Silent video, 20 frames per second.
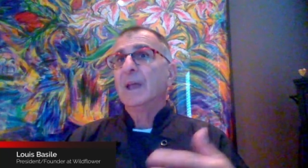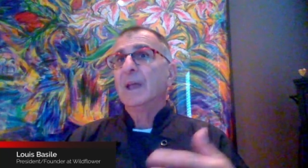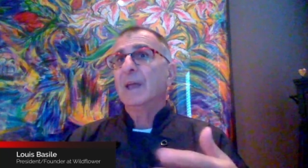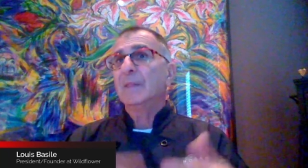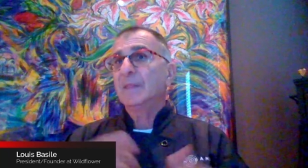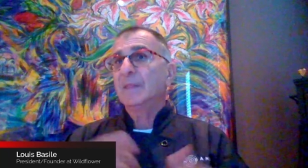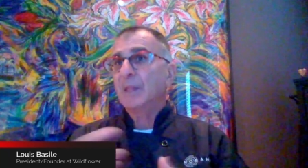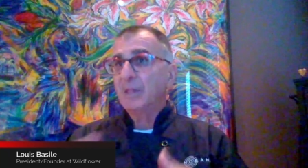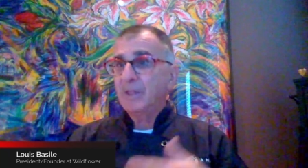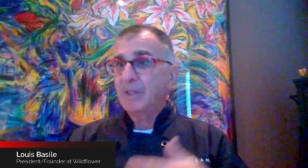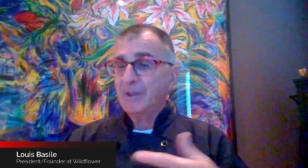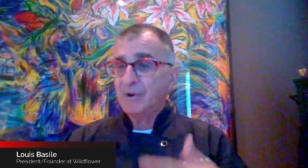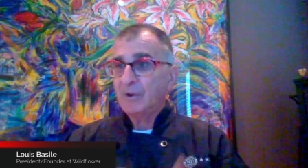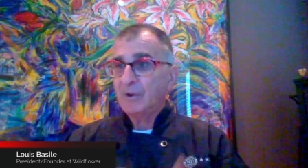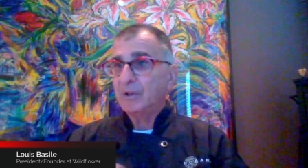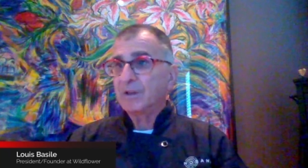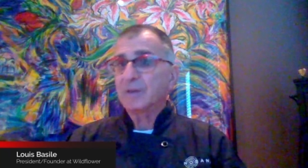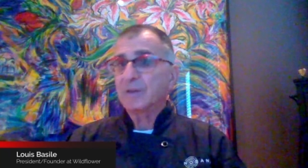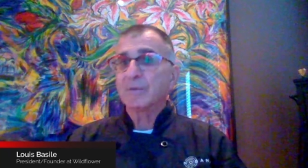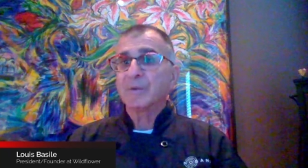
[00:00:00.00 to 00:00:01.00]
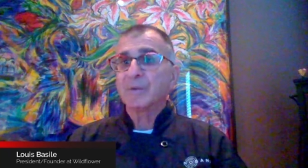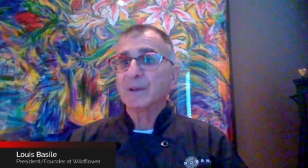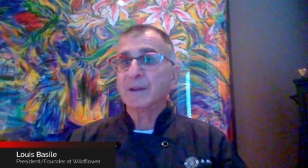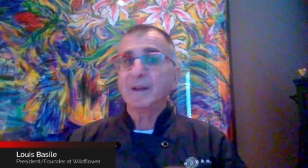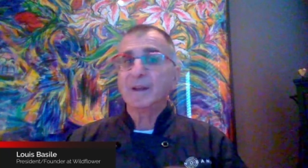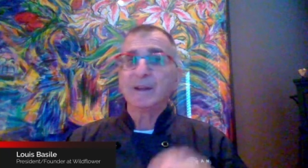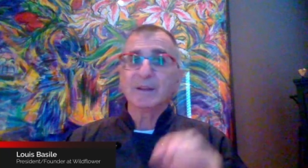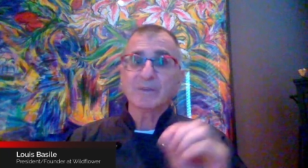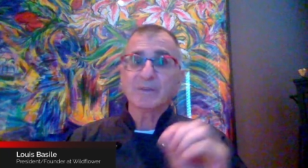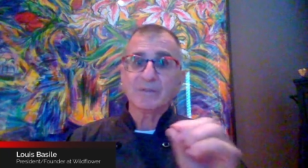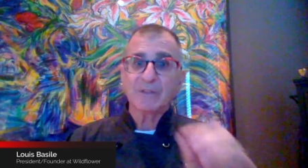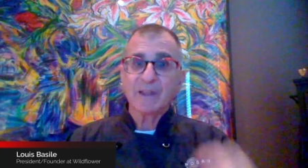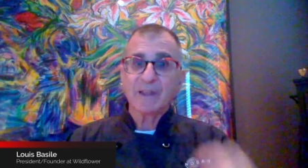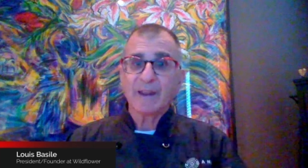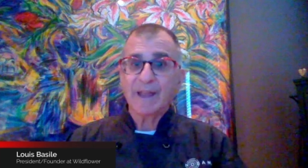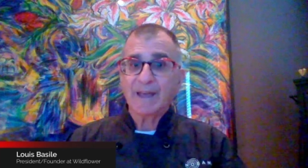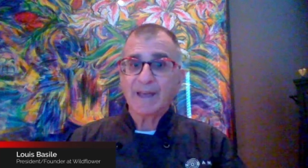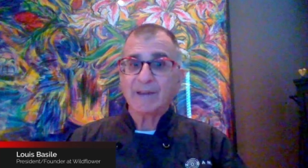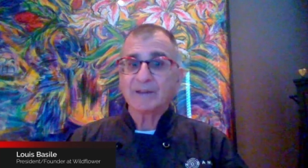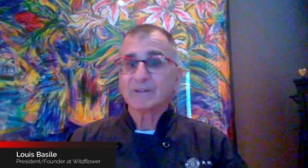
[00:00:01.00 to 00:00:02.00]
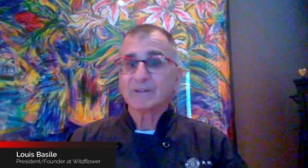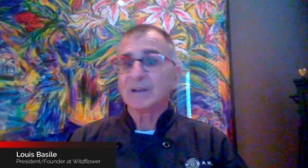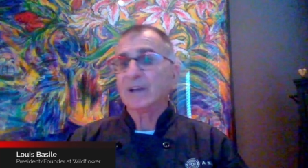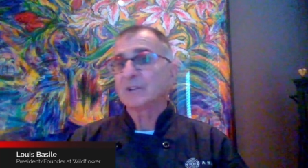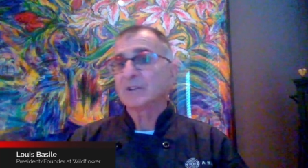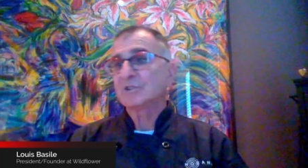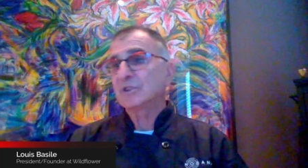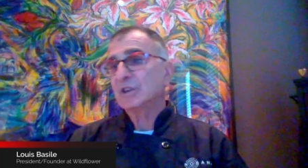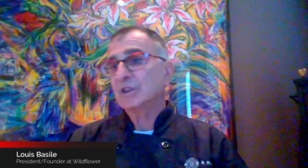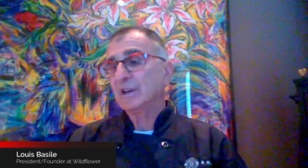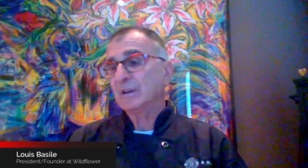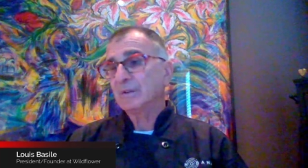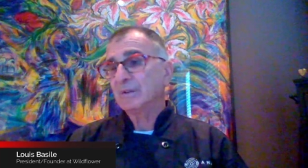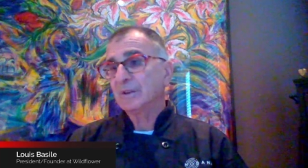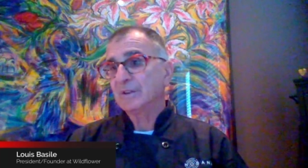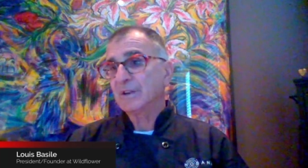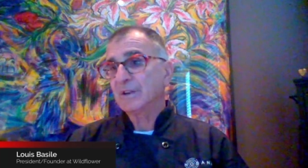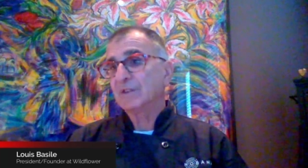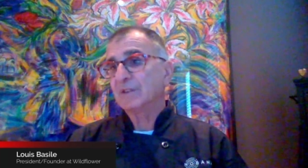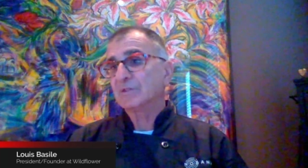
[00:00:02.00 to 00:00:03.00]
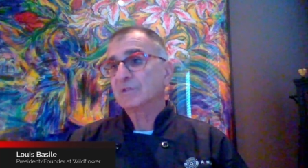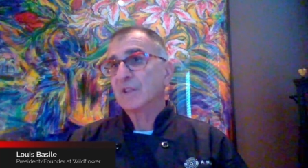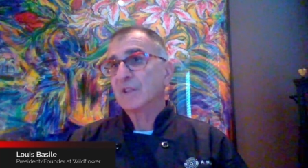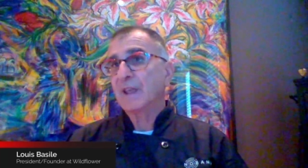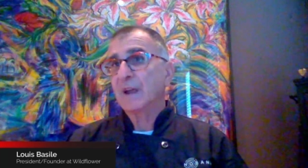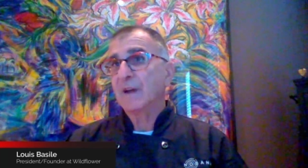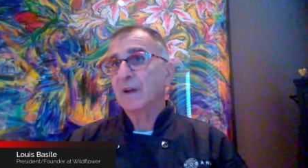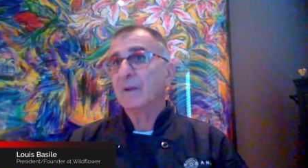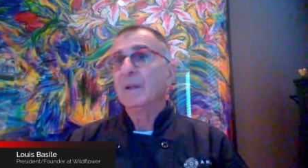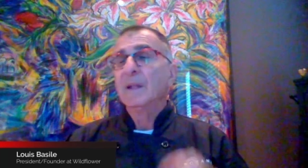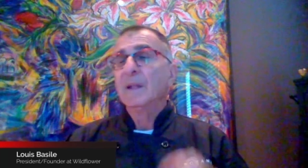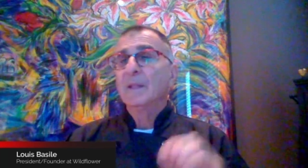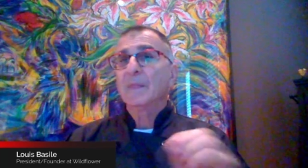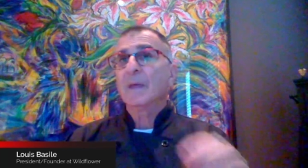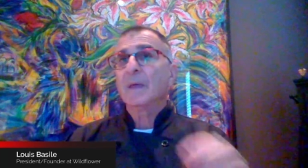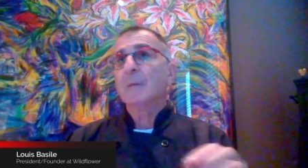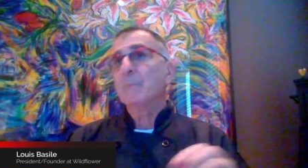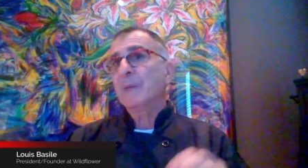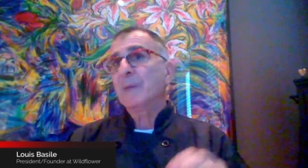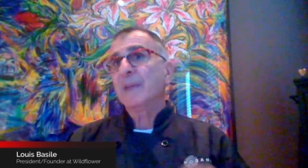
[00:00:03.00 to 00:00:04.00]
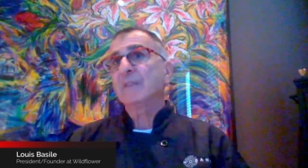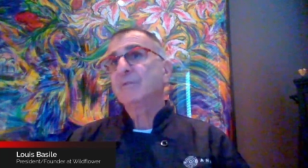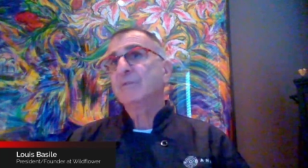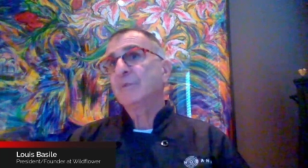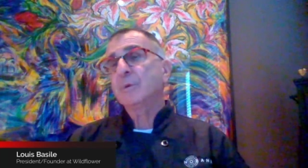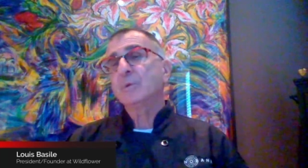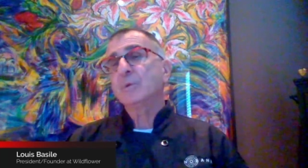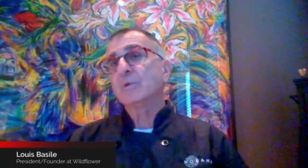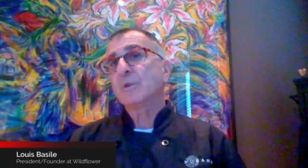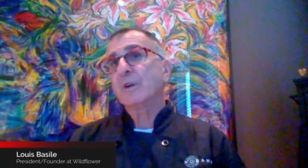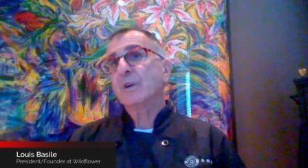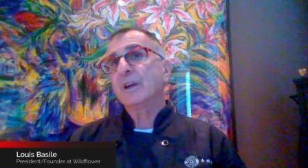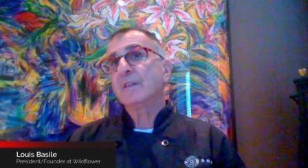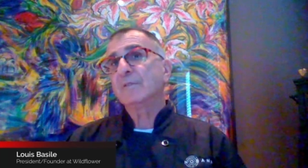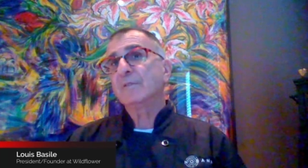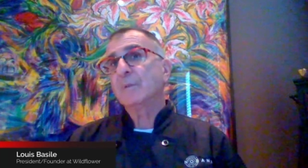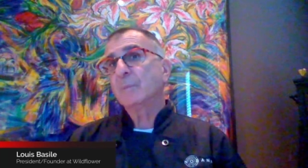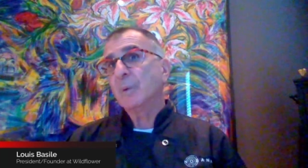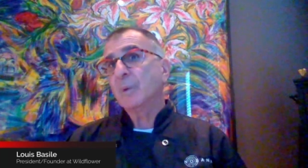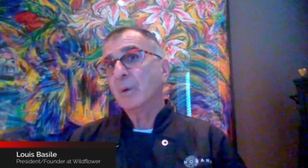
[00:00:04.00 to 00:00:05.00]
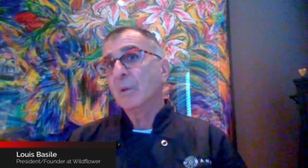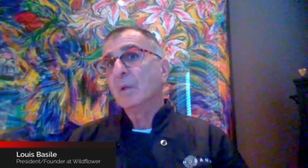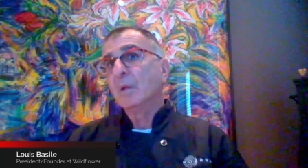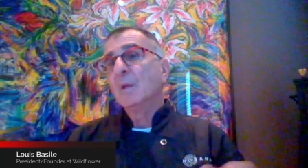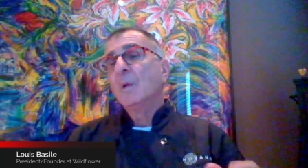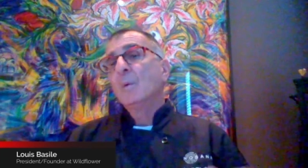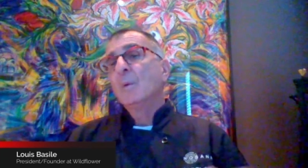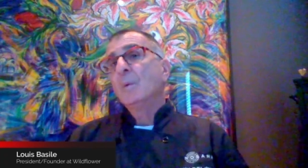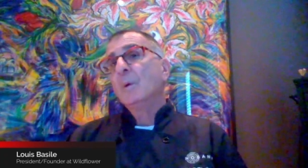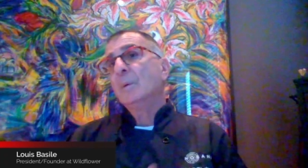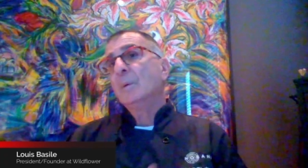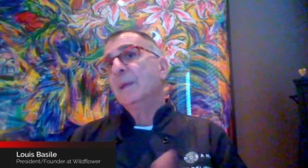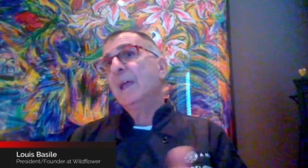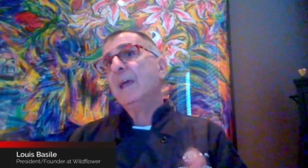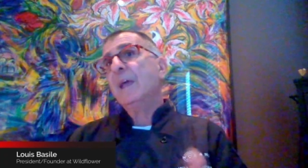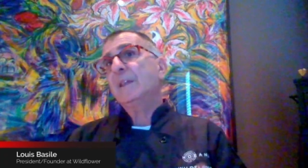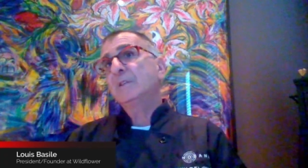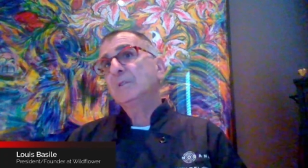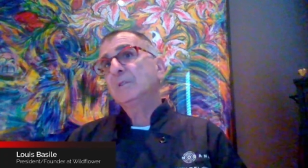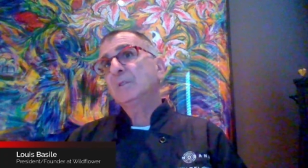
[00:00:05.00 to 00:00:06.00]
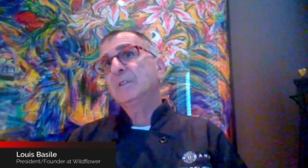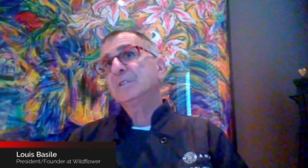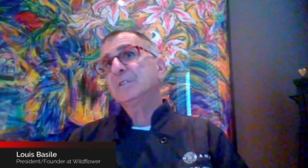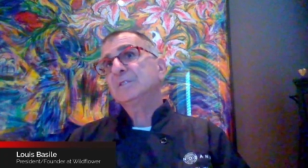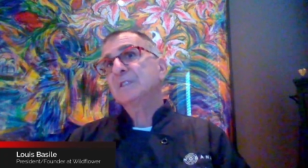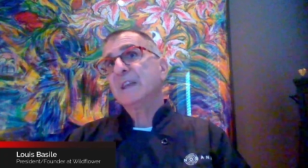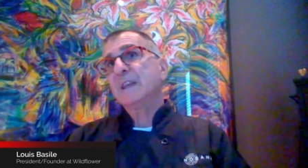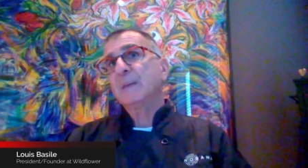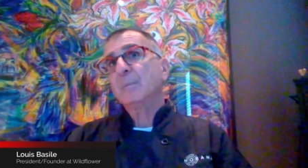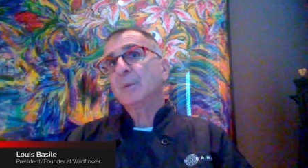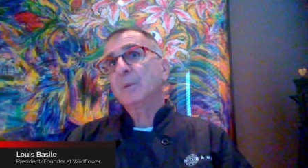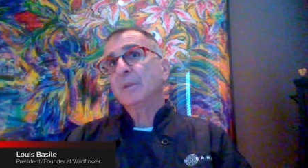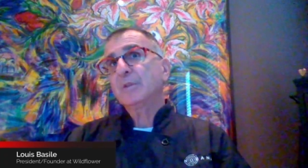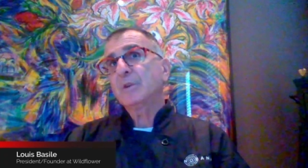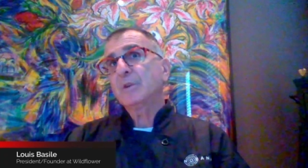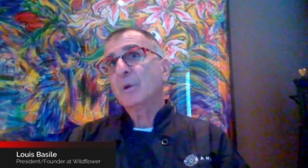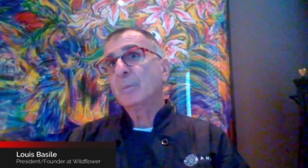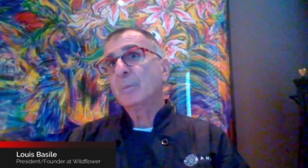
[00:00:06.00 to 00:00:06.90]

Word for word: and the little ingredients that add a touch here and touch there that make food craveable. Well, we had to do the same with